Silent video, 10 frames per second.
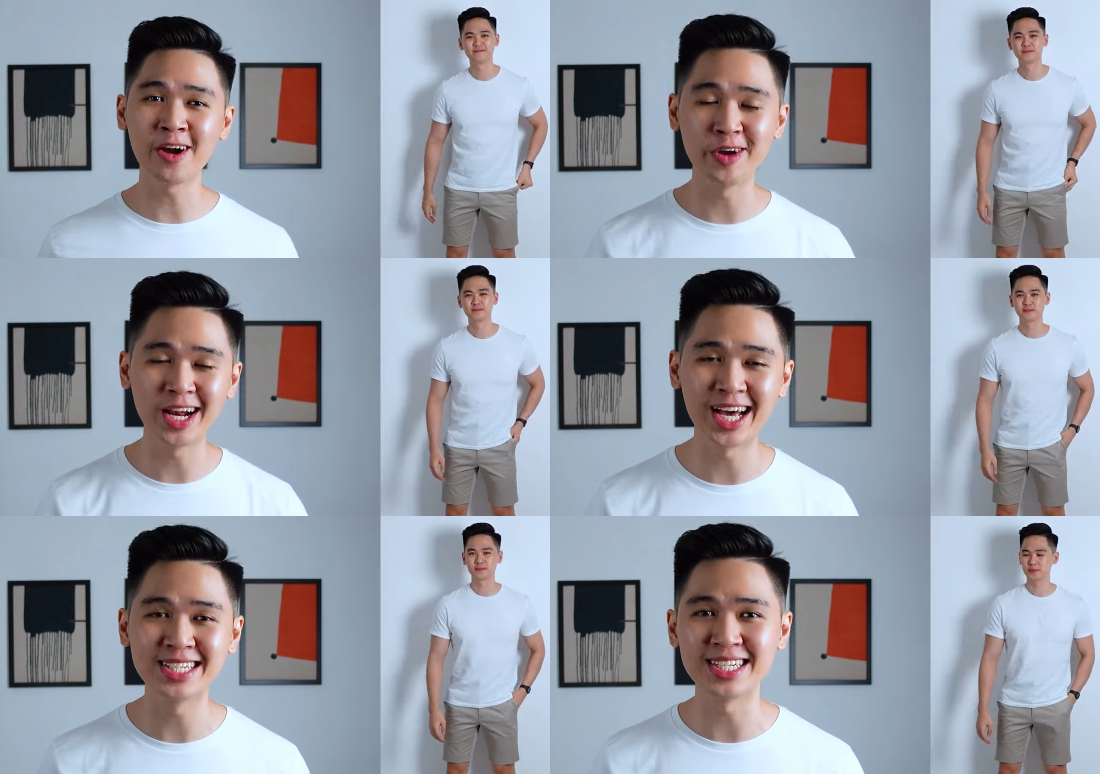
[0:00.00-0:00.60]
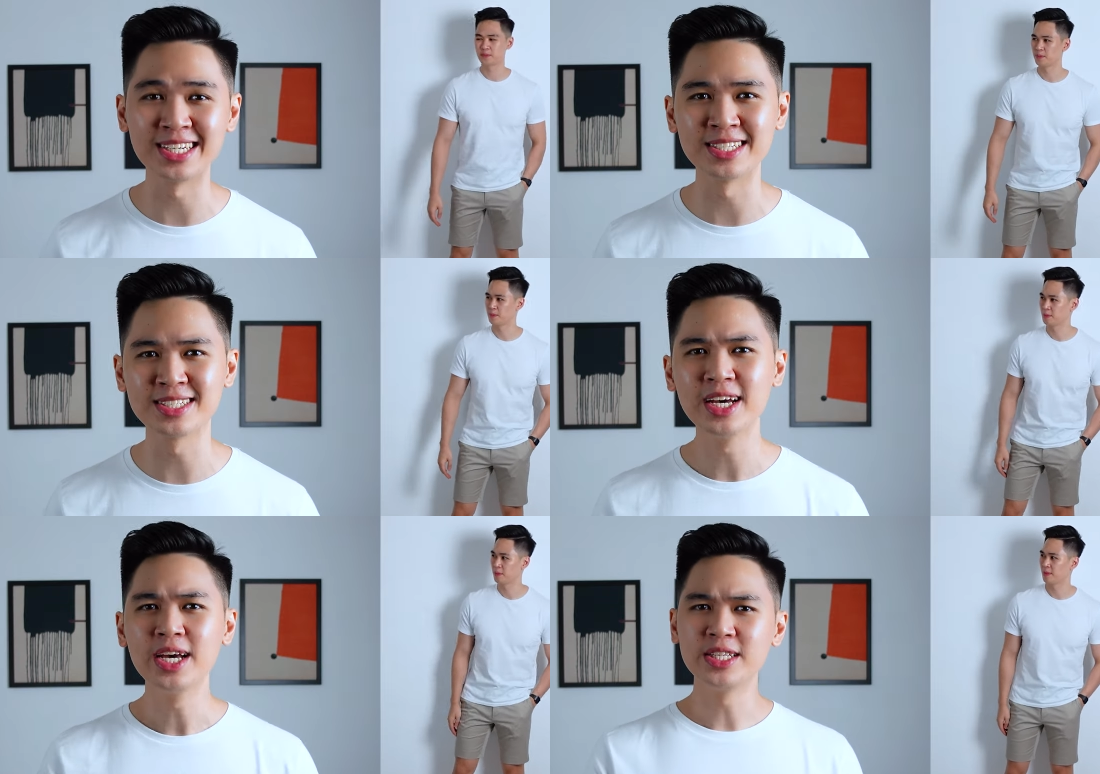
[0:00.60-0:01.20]
Speaker 1: I realized is
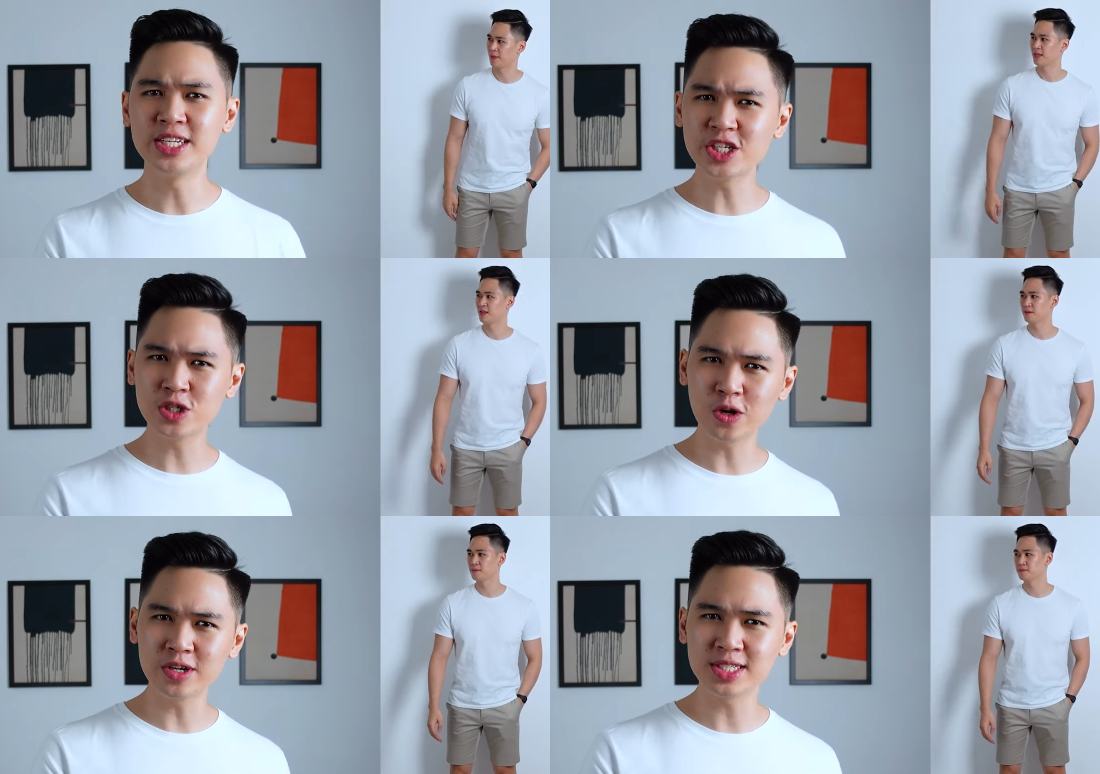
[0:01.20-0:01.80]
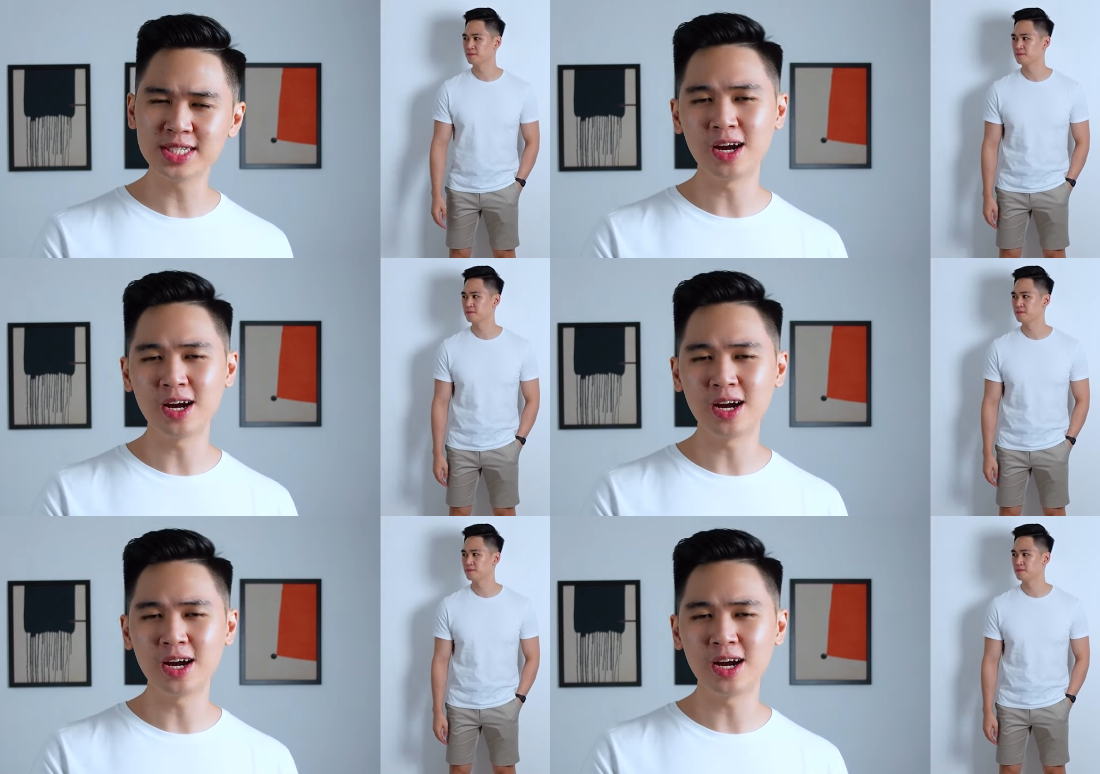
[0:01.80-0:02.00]
these shorts